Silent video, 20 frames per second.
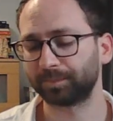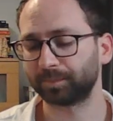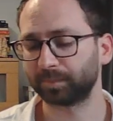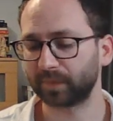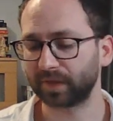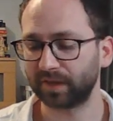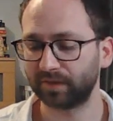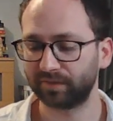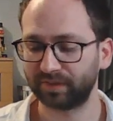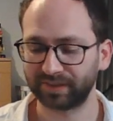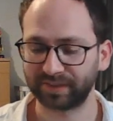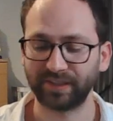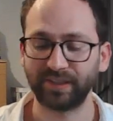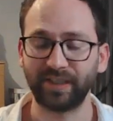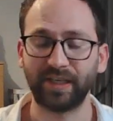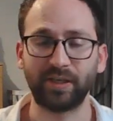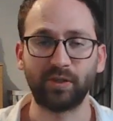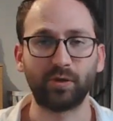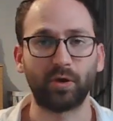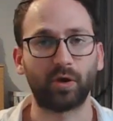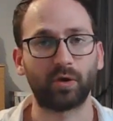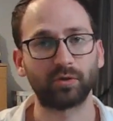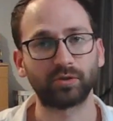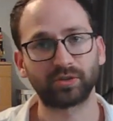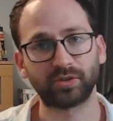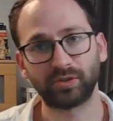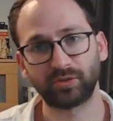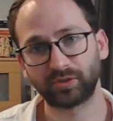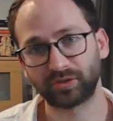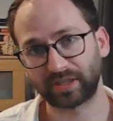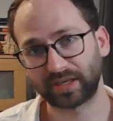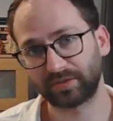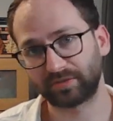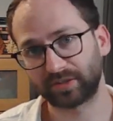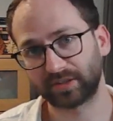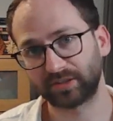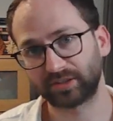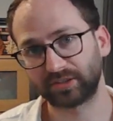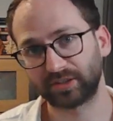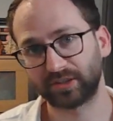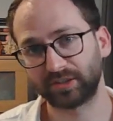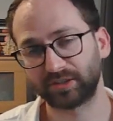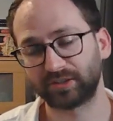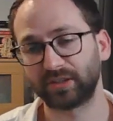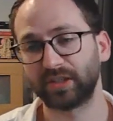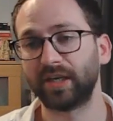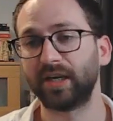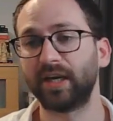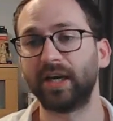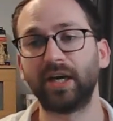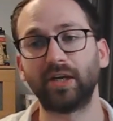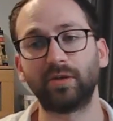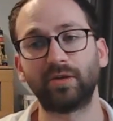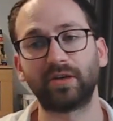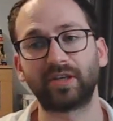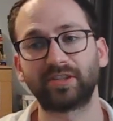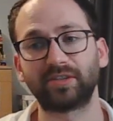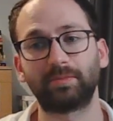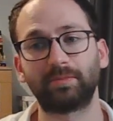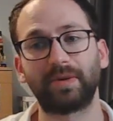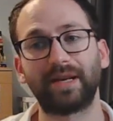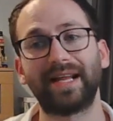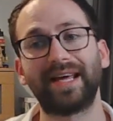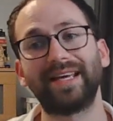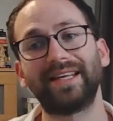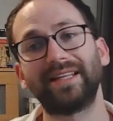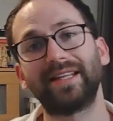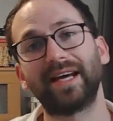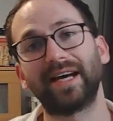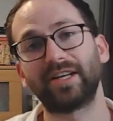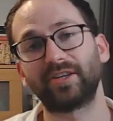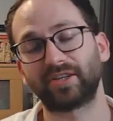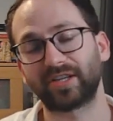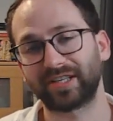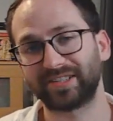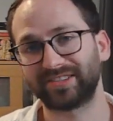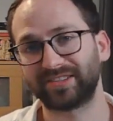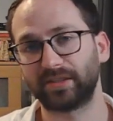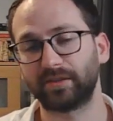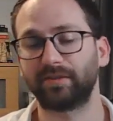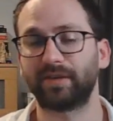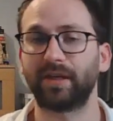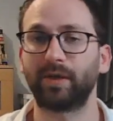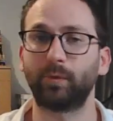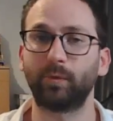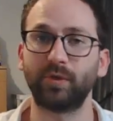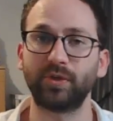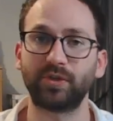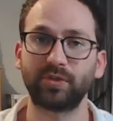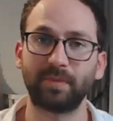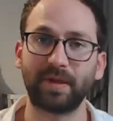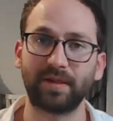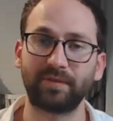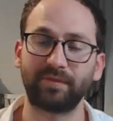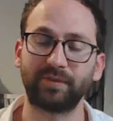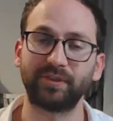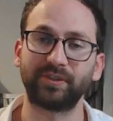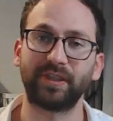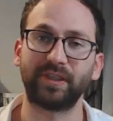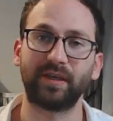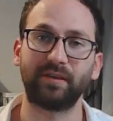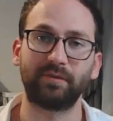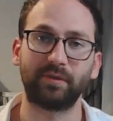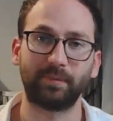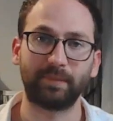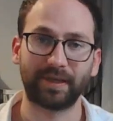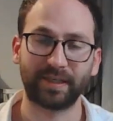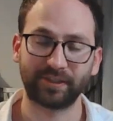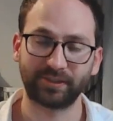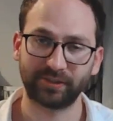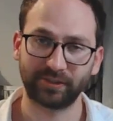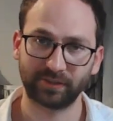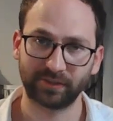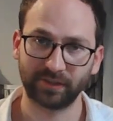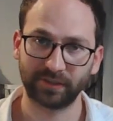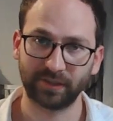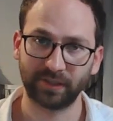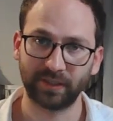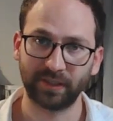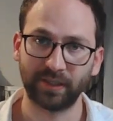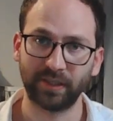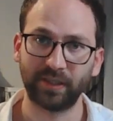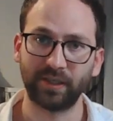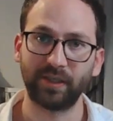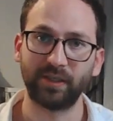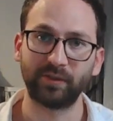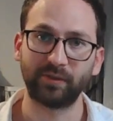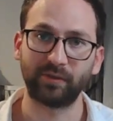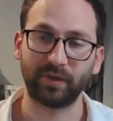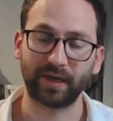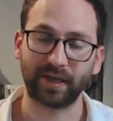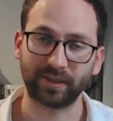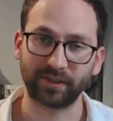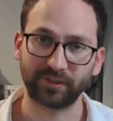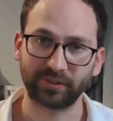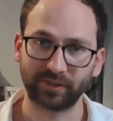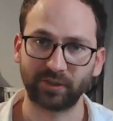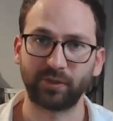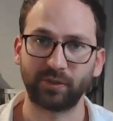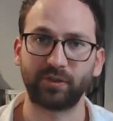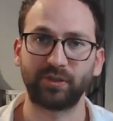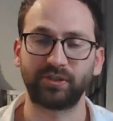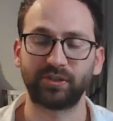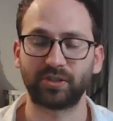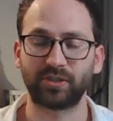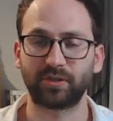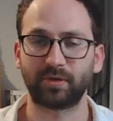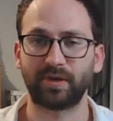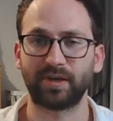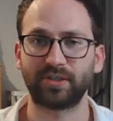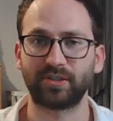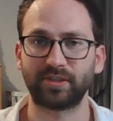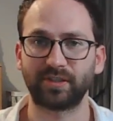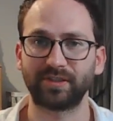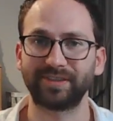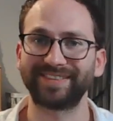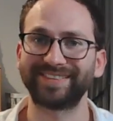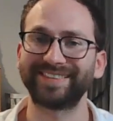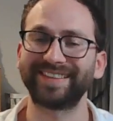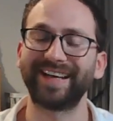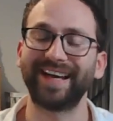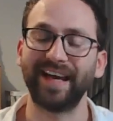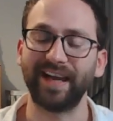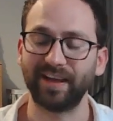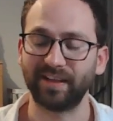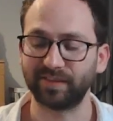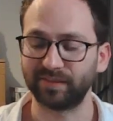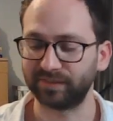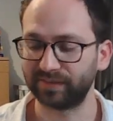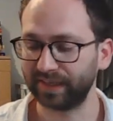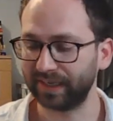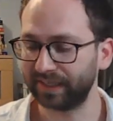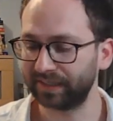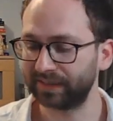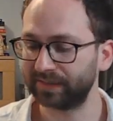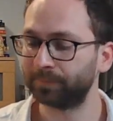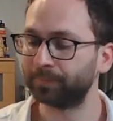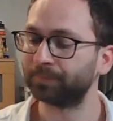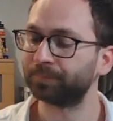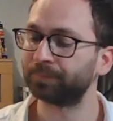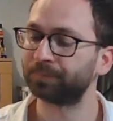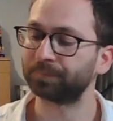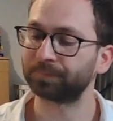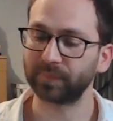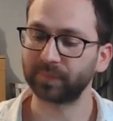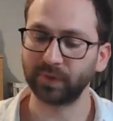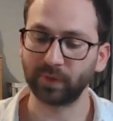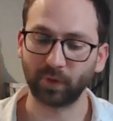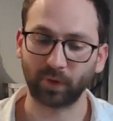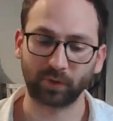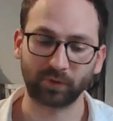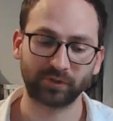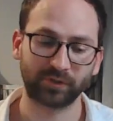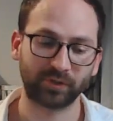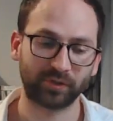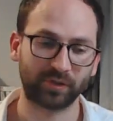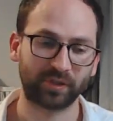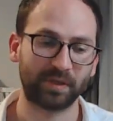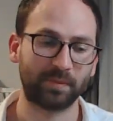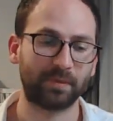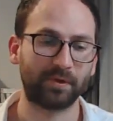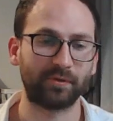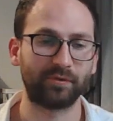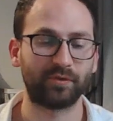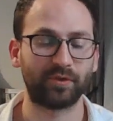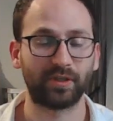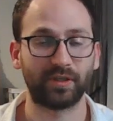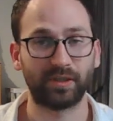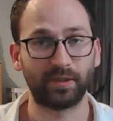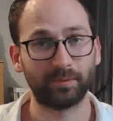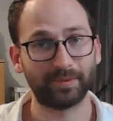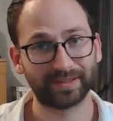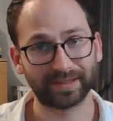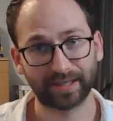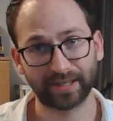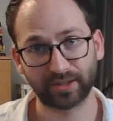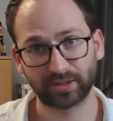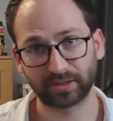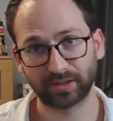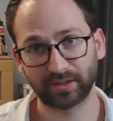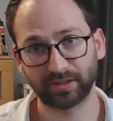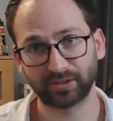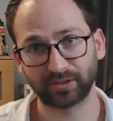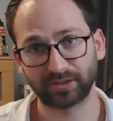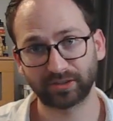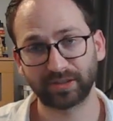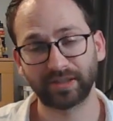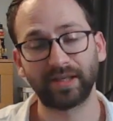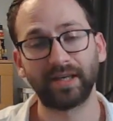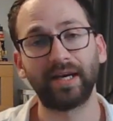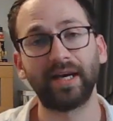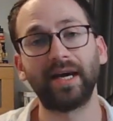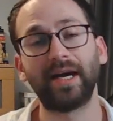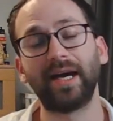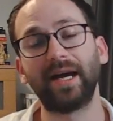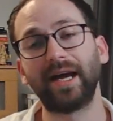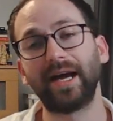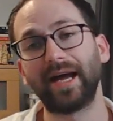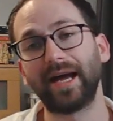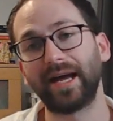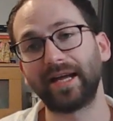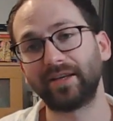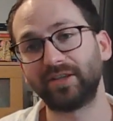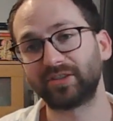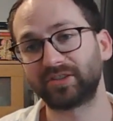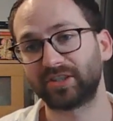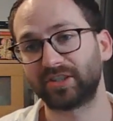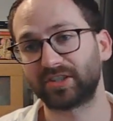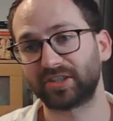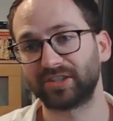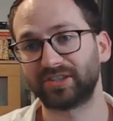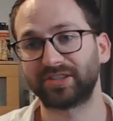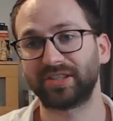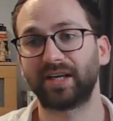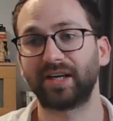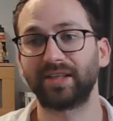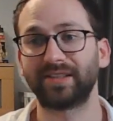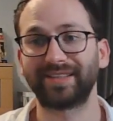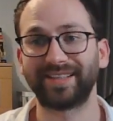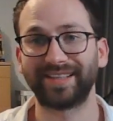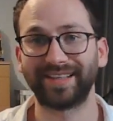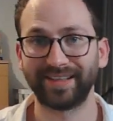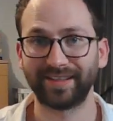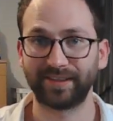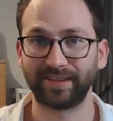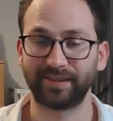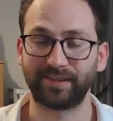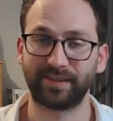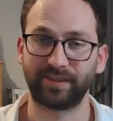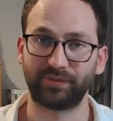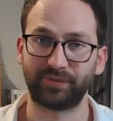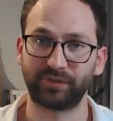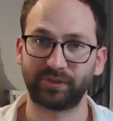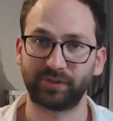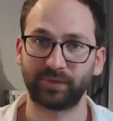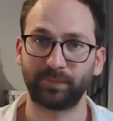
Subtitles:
that here you also use references, you explain and justify which methods are the best to answer your research questions. And then you also talk about their limitations and you suggest alternatives.